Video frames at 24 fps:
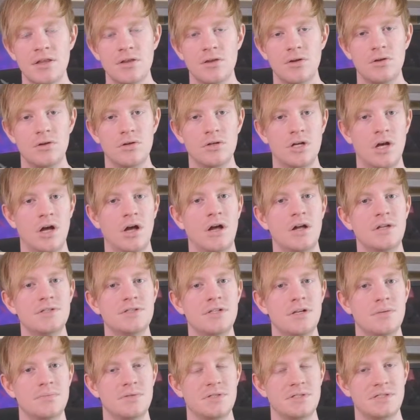The whole
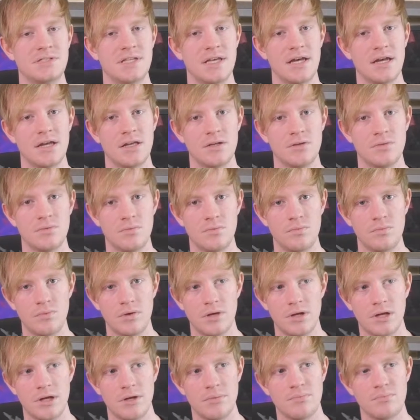concept is that
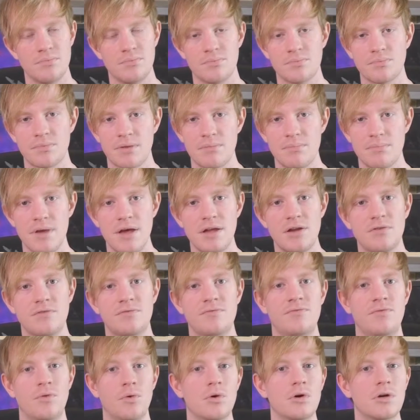
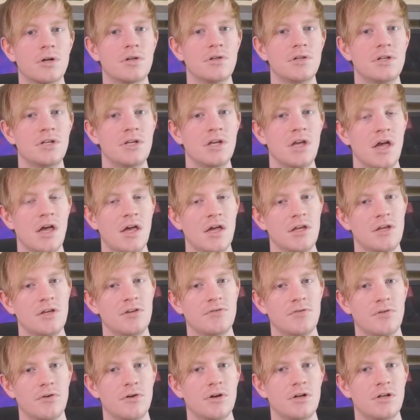metaphorically,
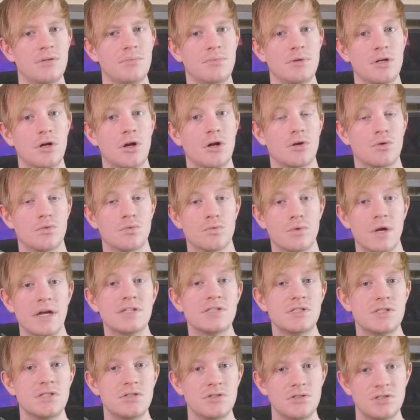you've already been on a
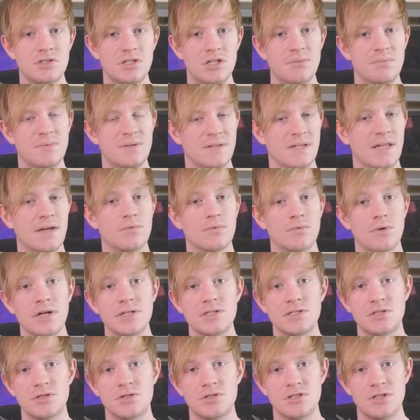rescue ship, and that
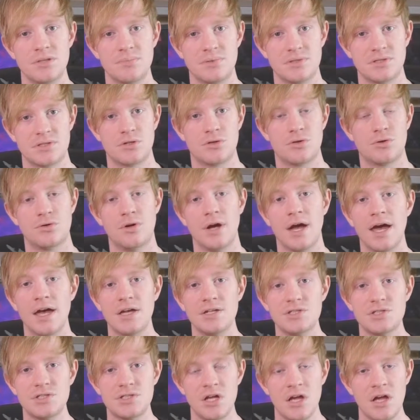rescue ship has
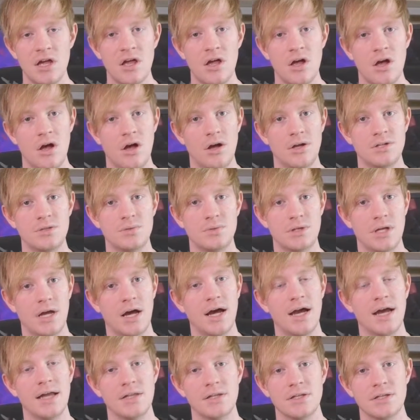crashed onto an
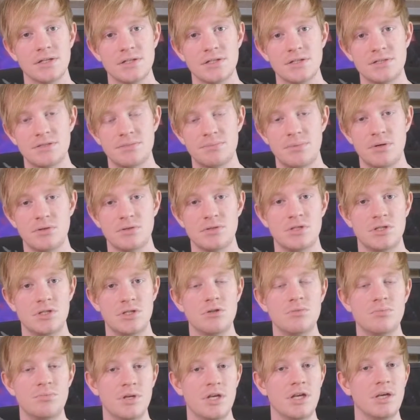island. It's about
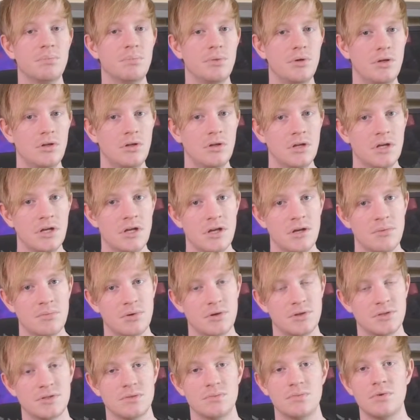two people,
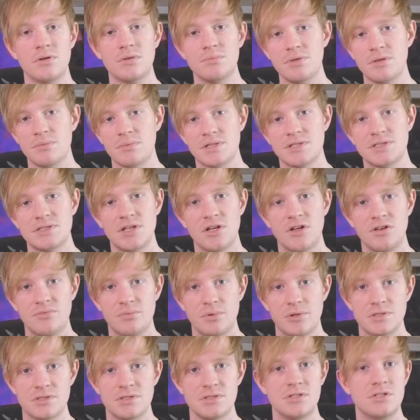person one being myself,
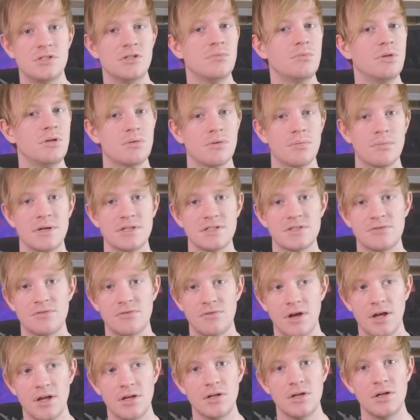person two being my best
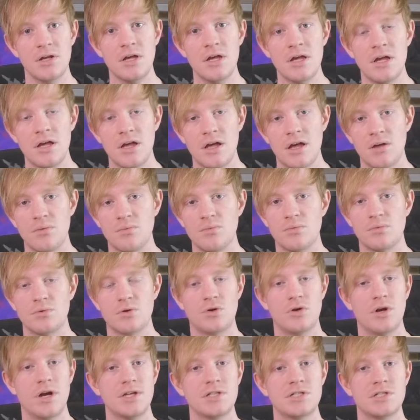friend. I'm
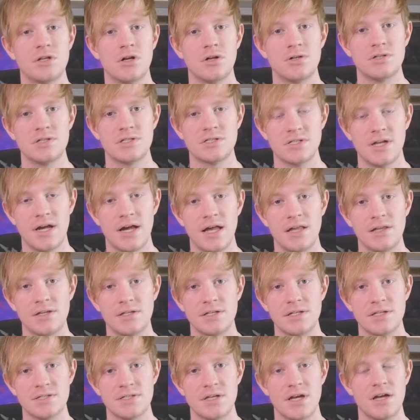crashing onto this
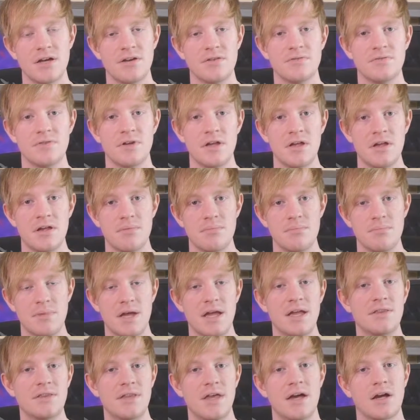island as I've
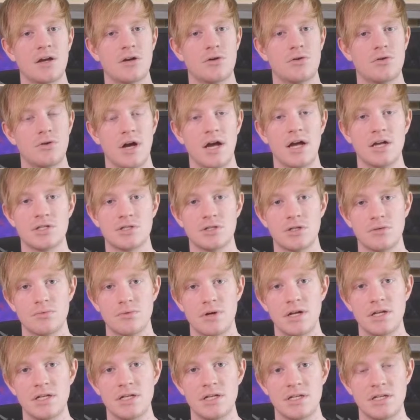made that crash
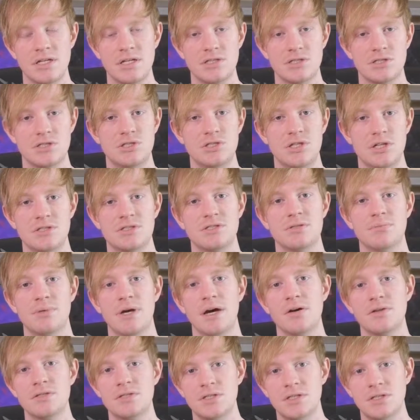already and he's just
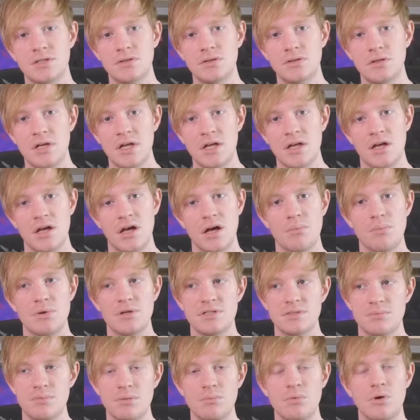about to, but
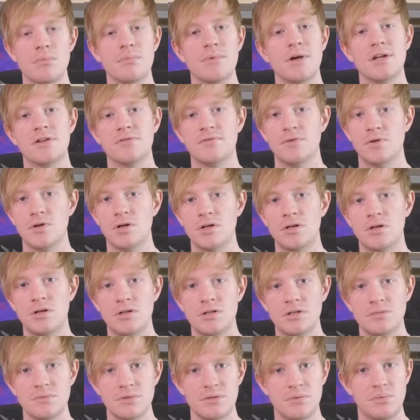it's a bit more
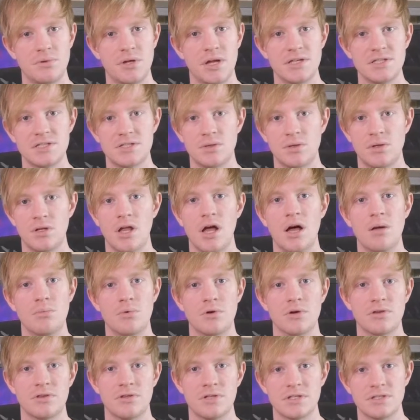metaphorical and it applies to a lot
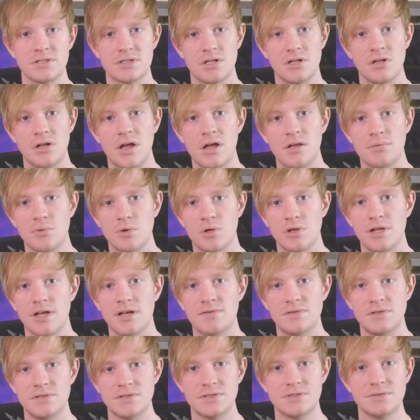more things on a lot more
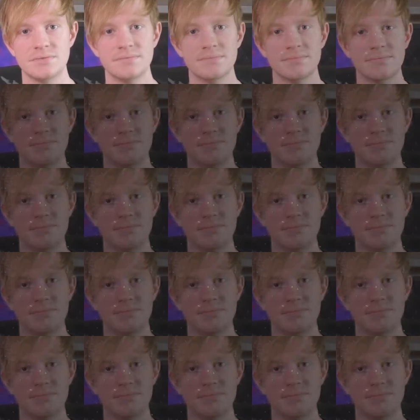levels.